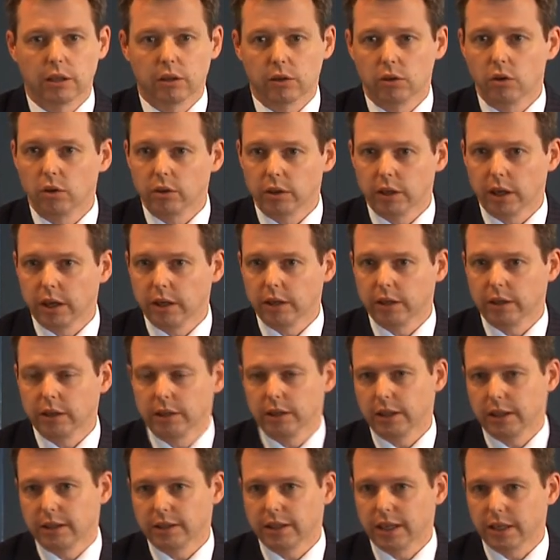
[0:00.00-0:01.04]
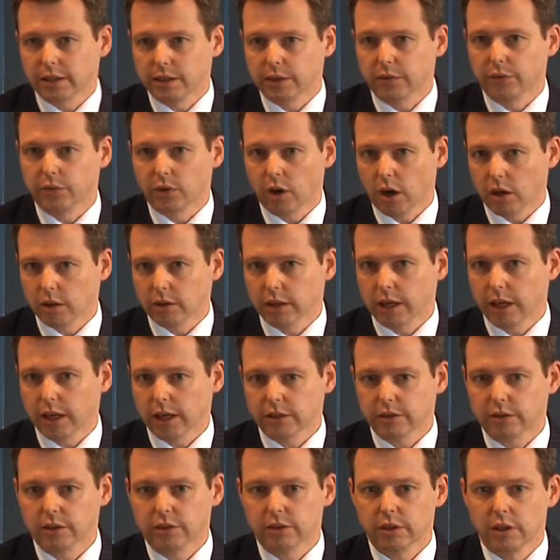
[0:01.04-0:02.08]
good and intensive
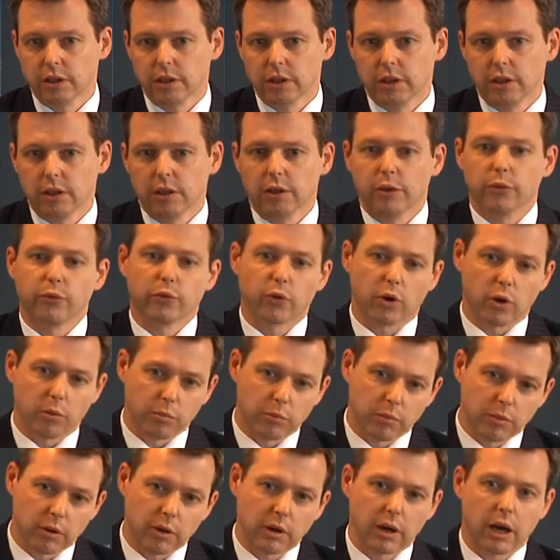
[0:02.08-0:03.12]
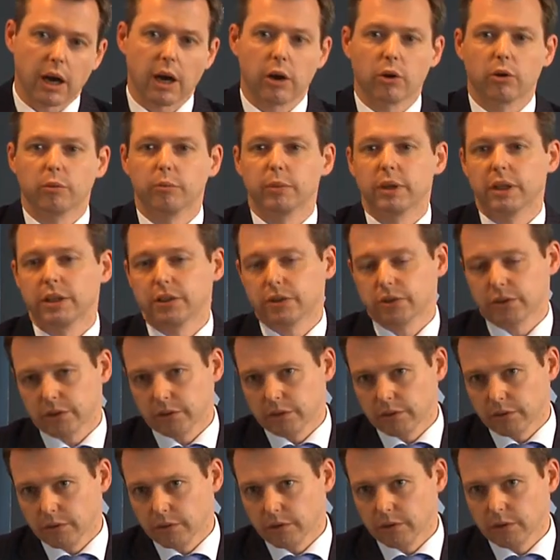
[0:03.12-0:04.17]
contacts from our
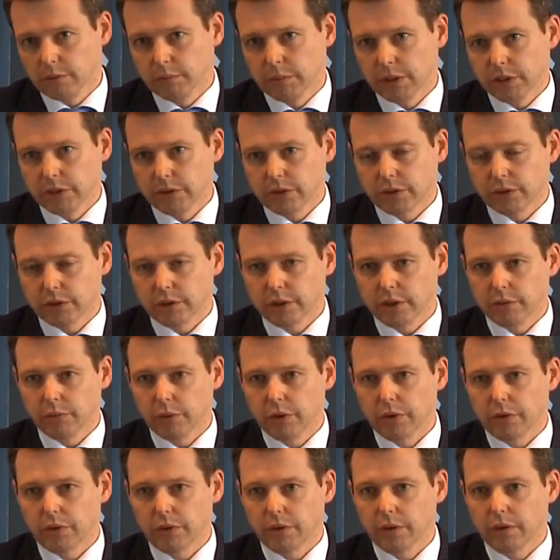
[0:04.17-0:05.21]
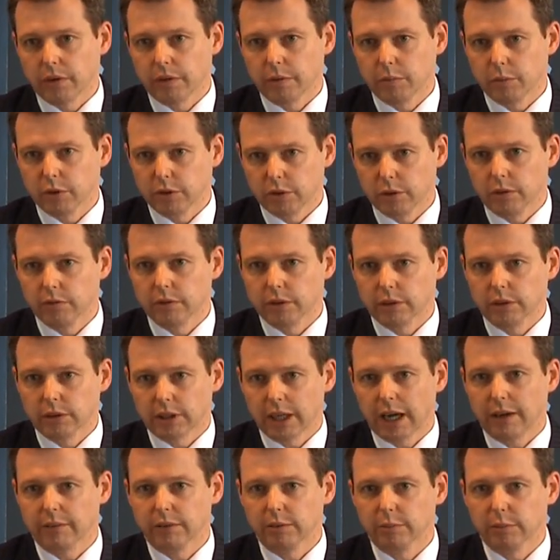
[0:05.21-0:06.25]
ministry with the Moldovan
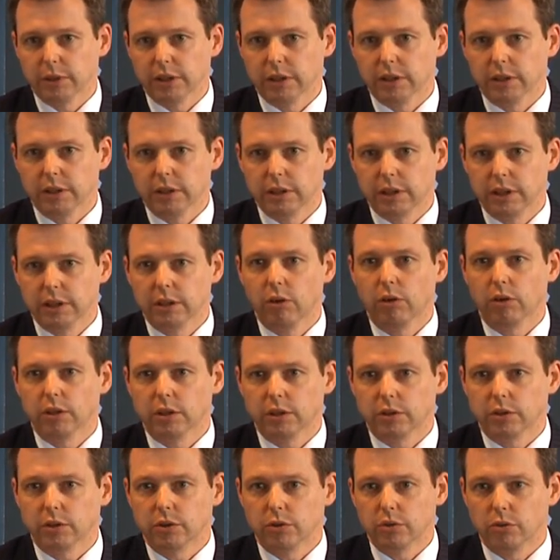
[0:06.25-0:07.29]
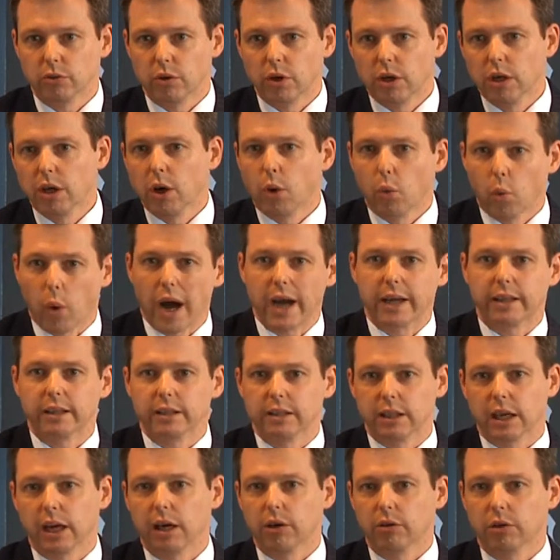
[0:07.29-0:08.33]
government in order to
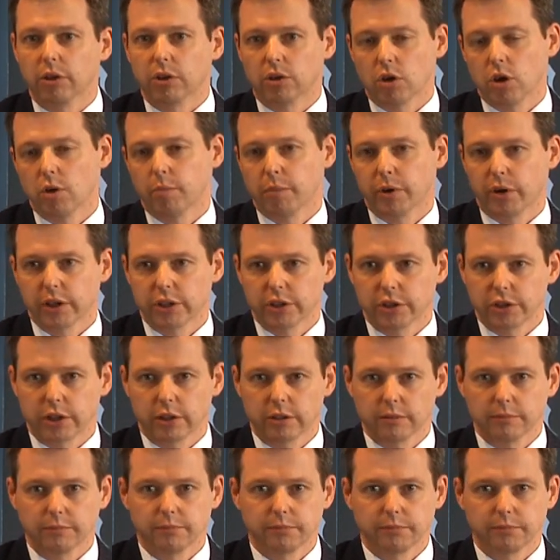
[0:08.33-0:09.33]
widen our cooperation.